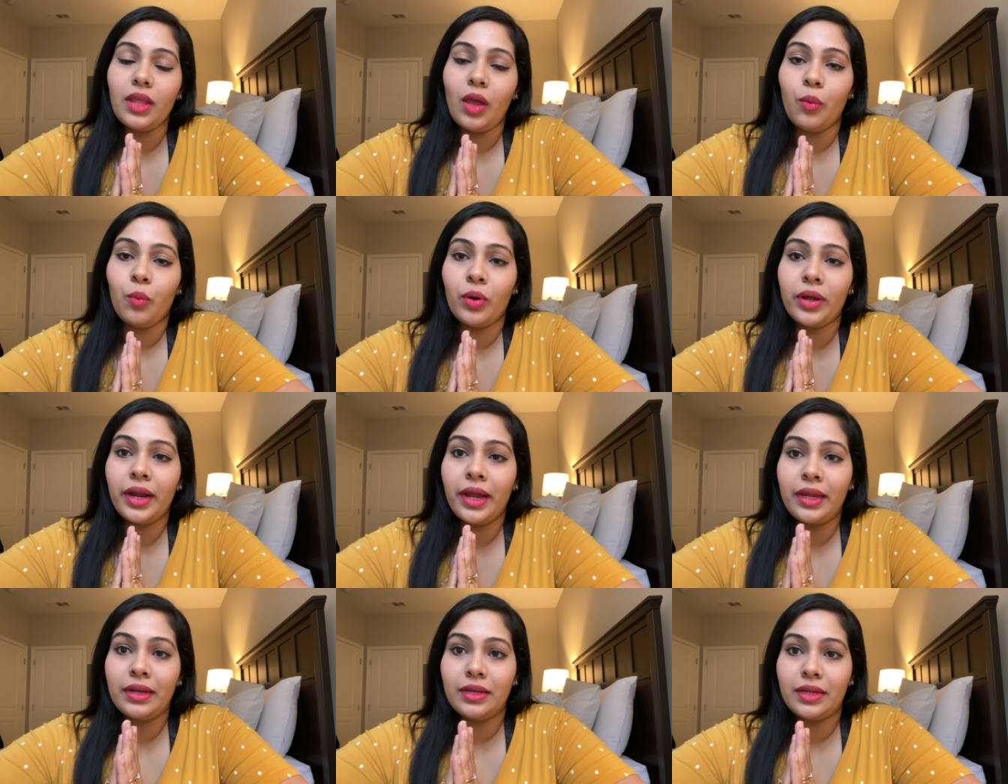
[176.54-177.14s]

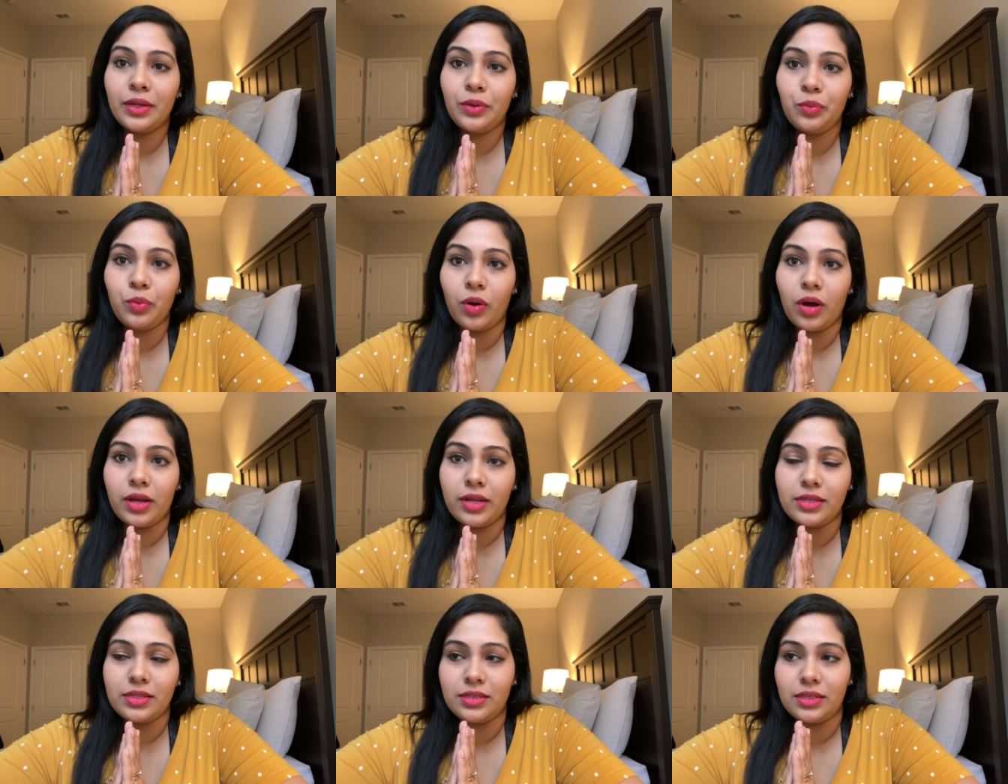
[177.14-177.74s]
what I did
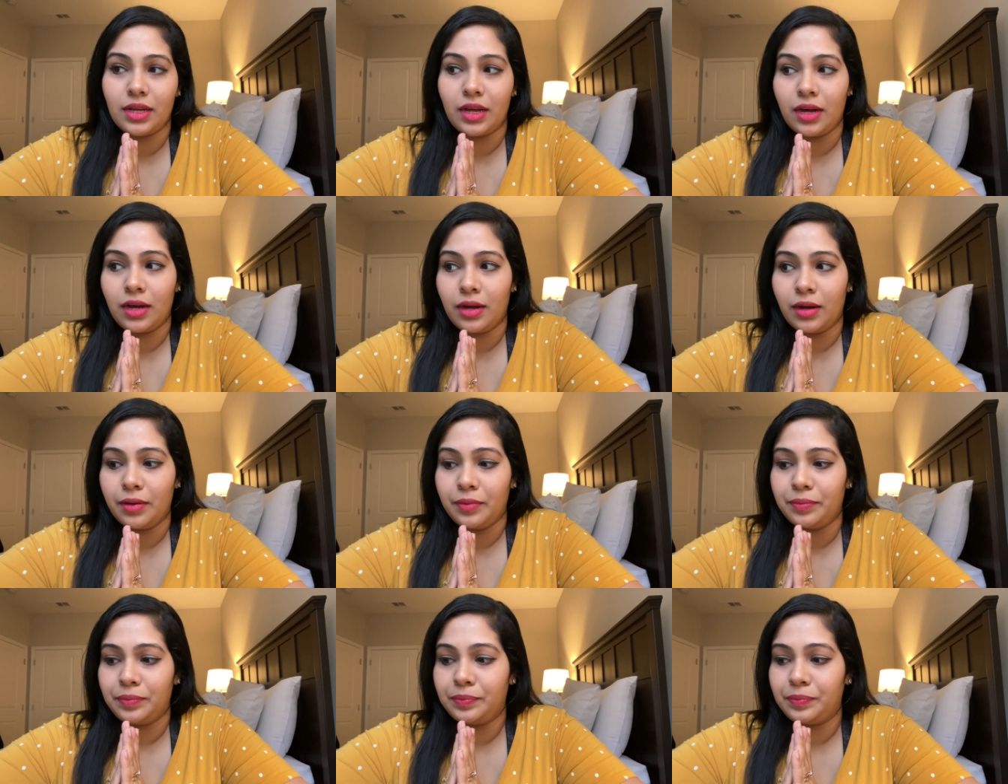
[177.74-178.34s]
was
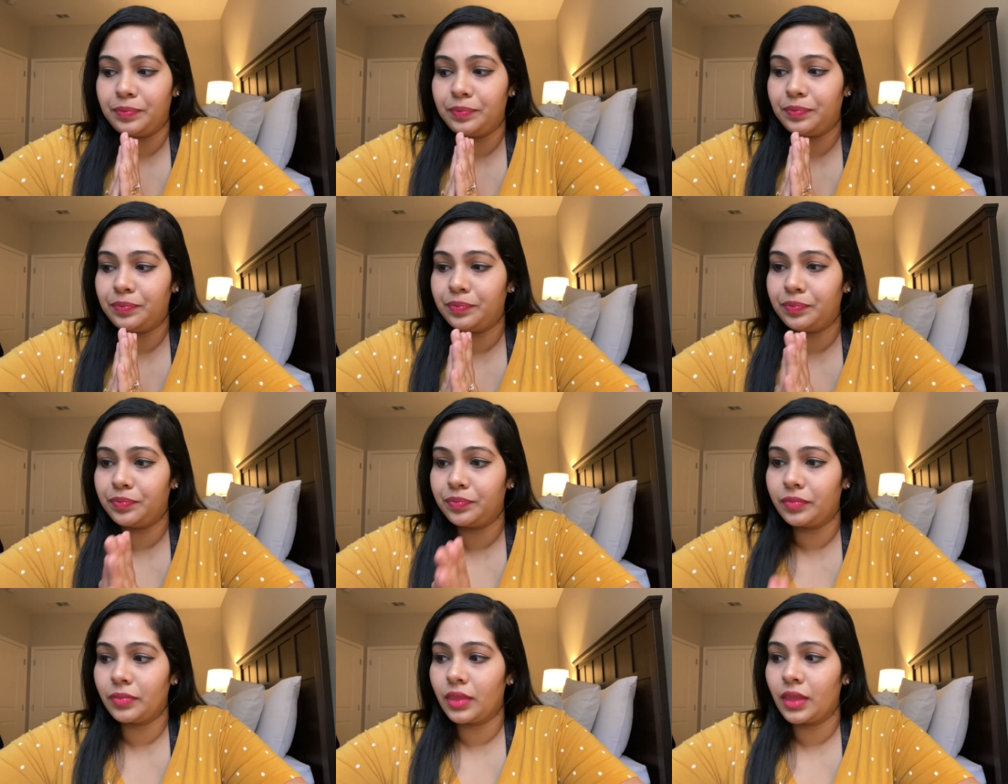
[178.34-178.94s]
I
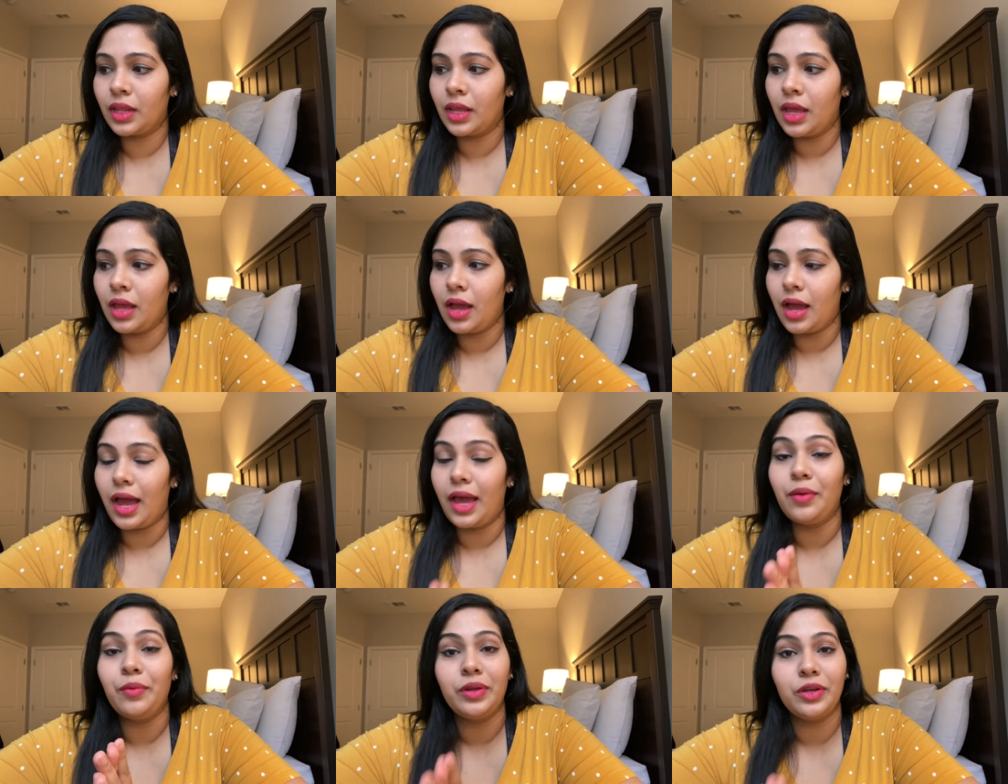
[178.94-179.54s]

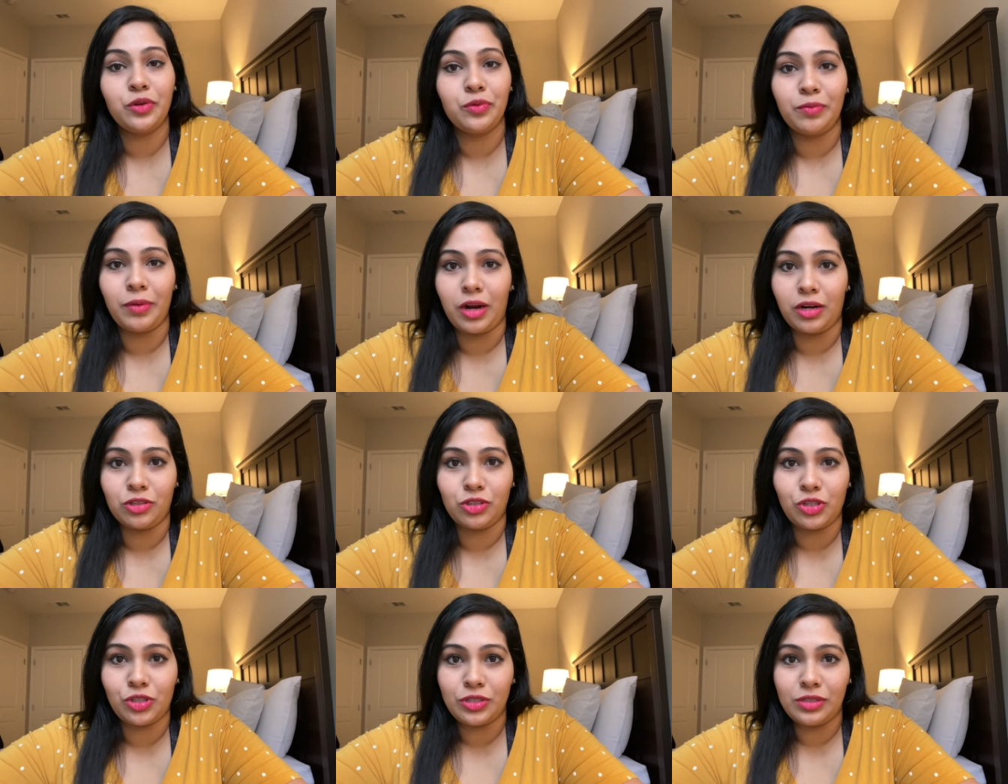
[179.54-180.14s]
went to
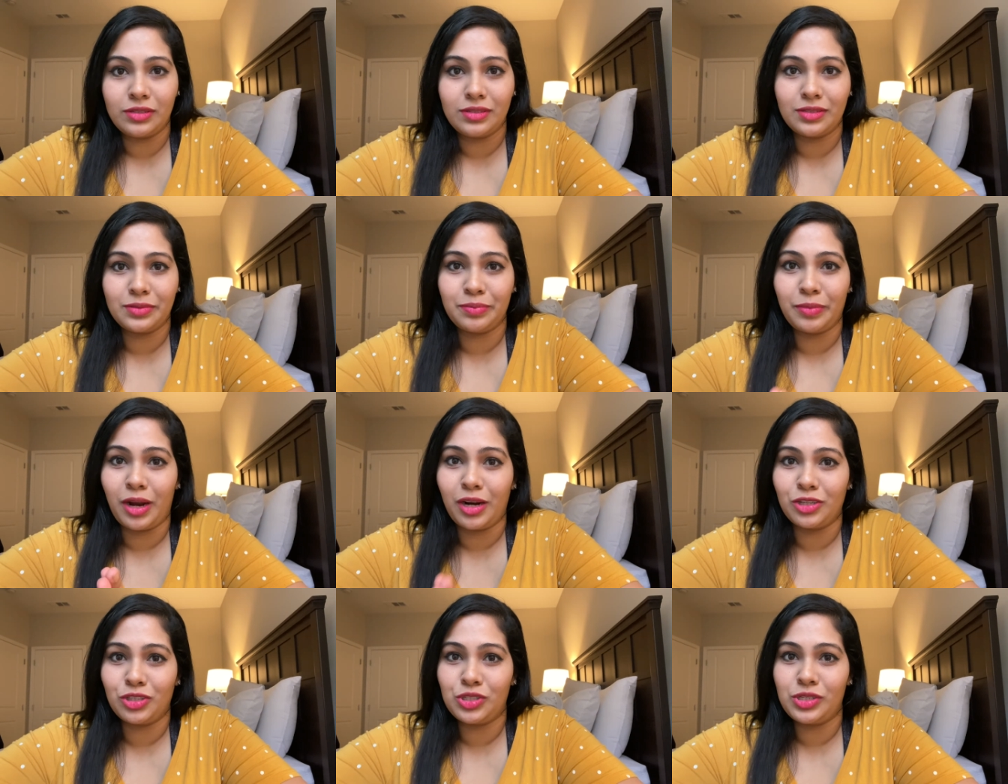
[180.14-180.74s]
Marshall's.
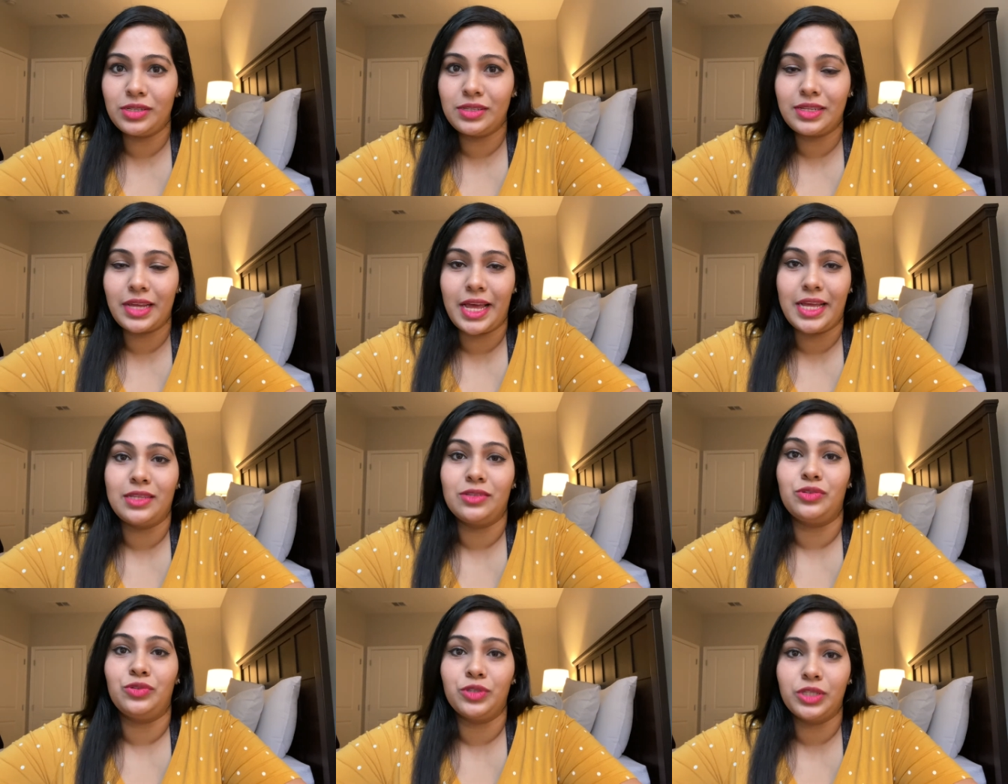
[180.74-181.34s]
Marshall's has